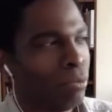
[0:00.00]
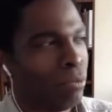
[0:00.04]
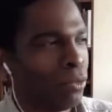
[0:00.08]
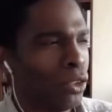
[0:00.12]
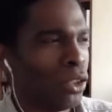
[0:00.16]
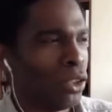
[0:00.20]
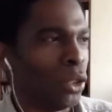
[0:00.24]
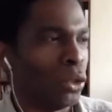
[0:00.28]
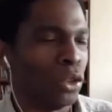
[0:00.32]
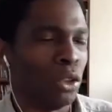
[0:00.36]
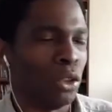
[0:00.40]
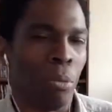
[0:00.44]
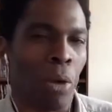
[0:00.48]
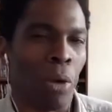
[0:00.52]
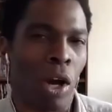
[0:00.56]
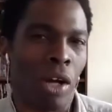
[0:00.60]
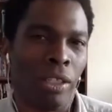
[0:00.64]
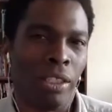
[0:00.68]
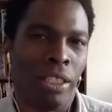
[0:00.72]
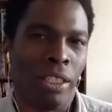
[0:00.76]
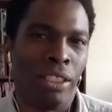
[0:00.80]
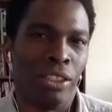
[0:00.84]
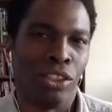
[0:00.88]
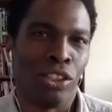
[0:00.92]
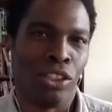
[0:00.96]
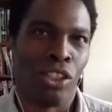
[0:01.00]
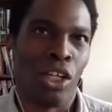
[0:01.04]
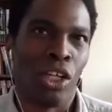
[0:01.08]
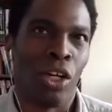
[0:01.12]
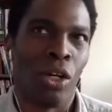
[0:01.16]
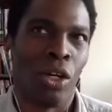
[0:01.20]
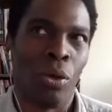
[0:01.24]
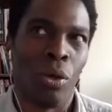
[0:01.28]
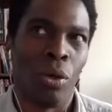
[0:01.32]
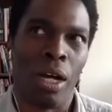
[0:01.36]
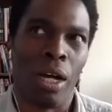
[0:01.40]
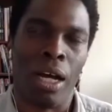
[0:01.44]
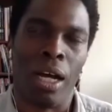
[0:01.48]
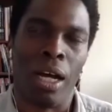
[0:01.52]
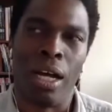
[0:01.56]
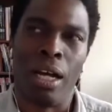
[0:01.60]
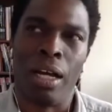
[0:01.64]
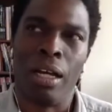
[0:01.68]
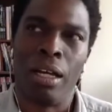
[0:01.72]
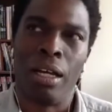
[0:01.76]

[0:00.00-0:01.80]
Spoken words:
so smart and so